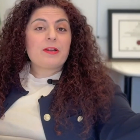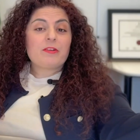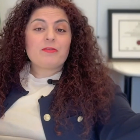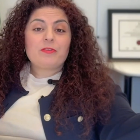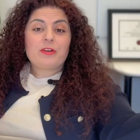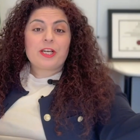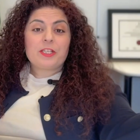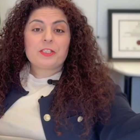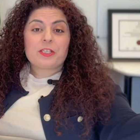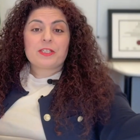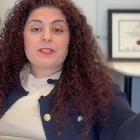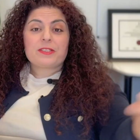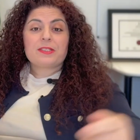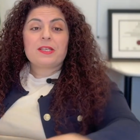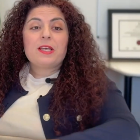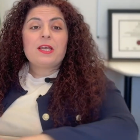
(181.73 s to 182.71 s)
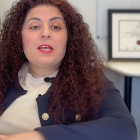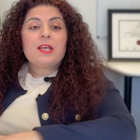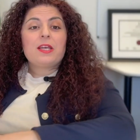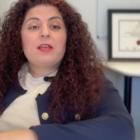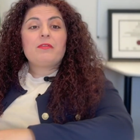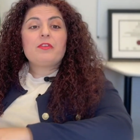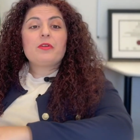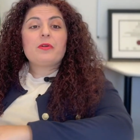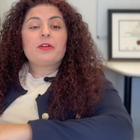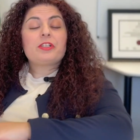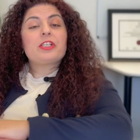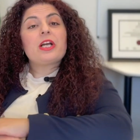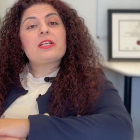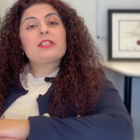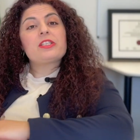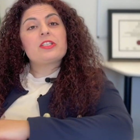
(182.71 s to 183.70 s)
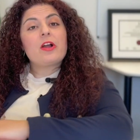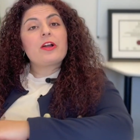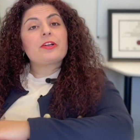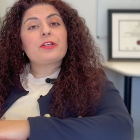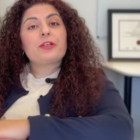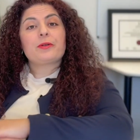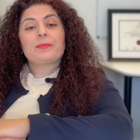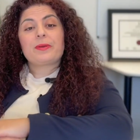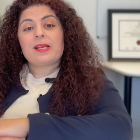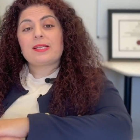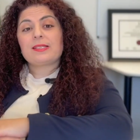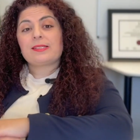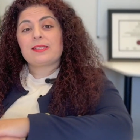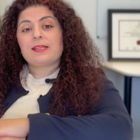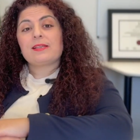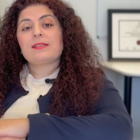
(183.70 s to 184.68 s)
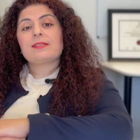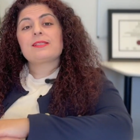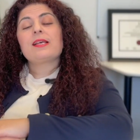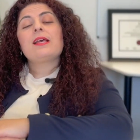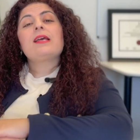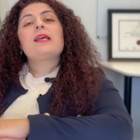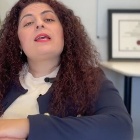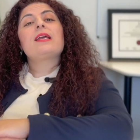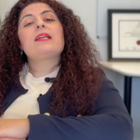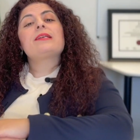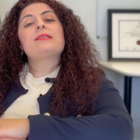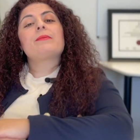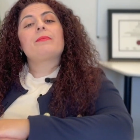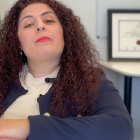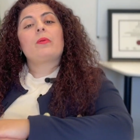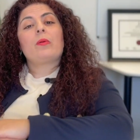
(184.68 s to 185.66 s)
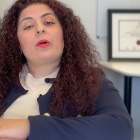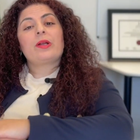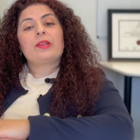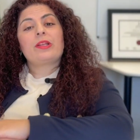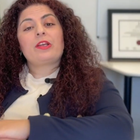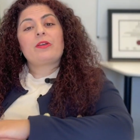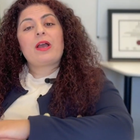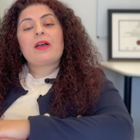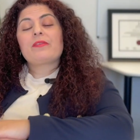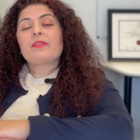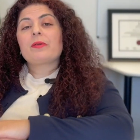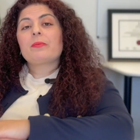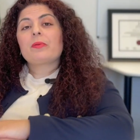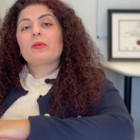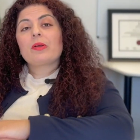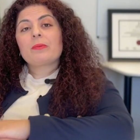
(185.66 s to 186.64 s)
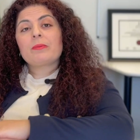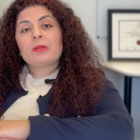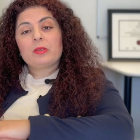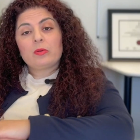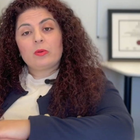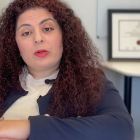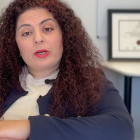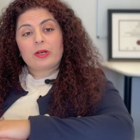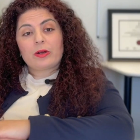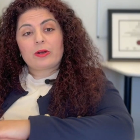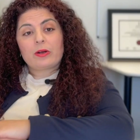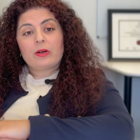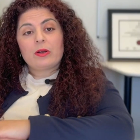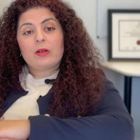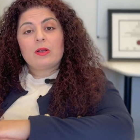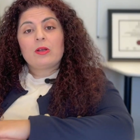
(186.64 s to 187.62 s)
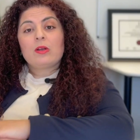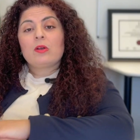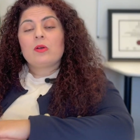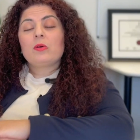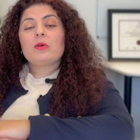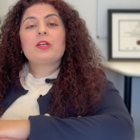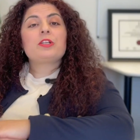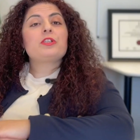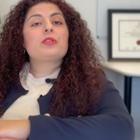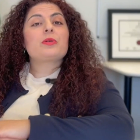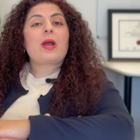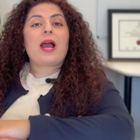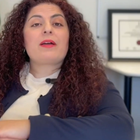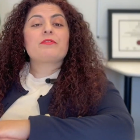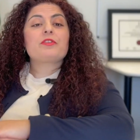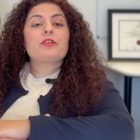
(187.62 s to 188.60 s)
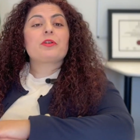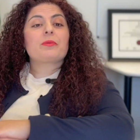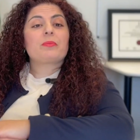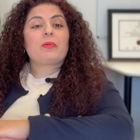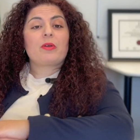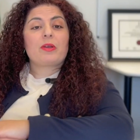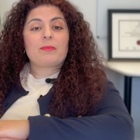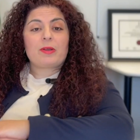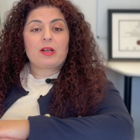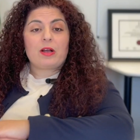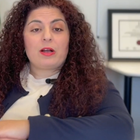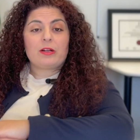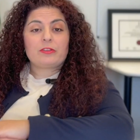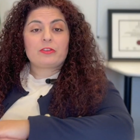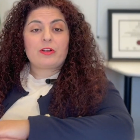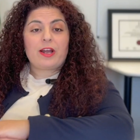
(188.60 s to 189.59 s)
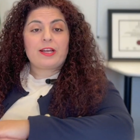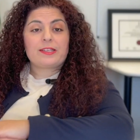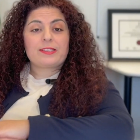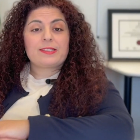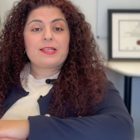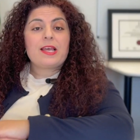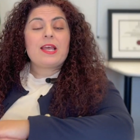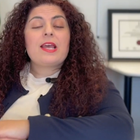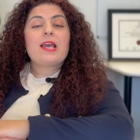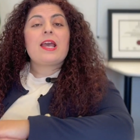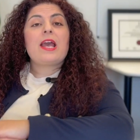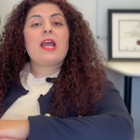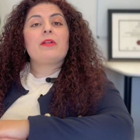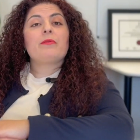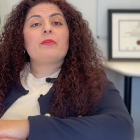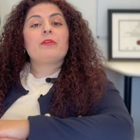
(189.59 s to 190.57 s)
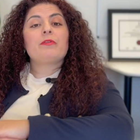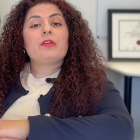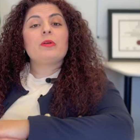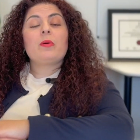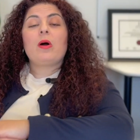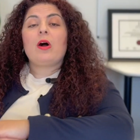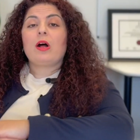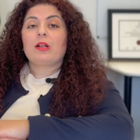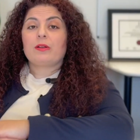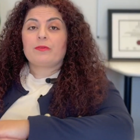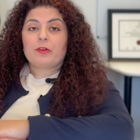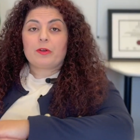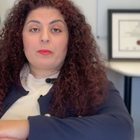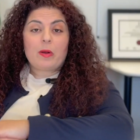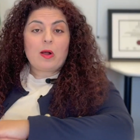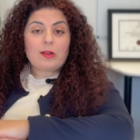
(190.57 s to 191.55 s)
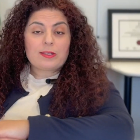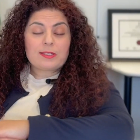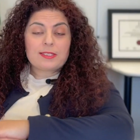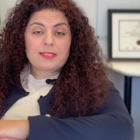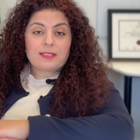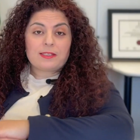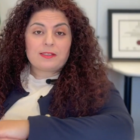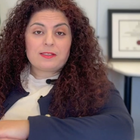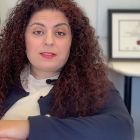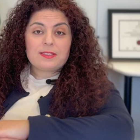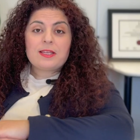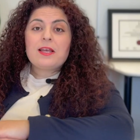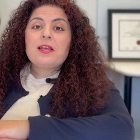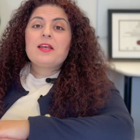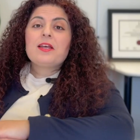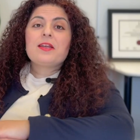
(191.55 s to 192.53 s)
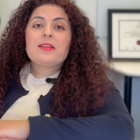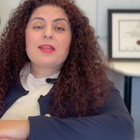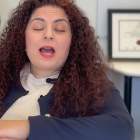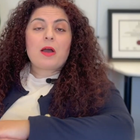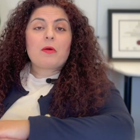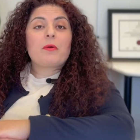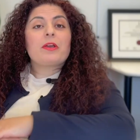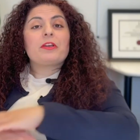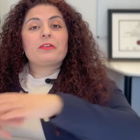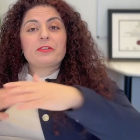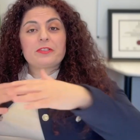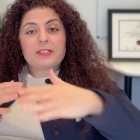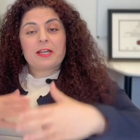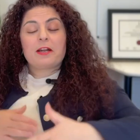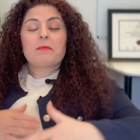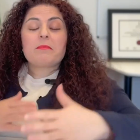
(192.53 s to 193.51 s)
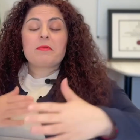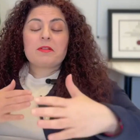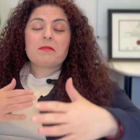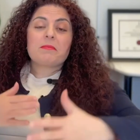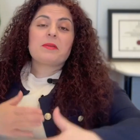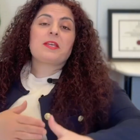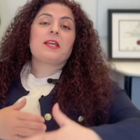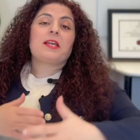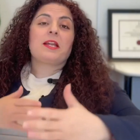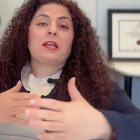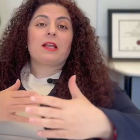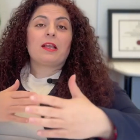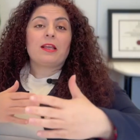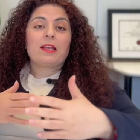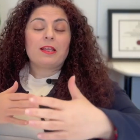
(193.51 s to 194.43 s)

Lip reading: of wages. If you are just starting your business, it is important that you have an employment lawyer who can draft your employment contracts and review all of your policies. That way you're set up in the beginning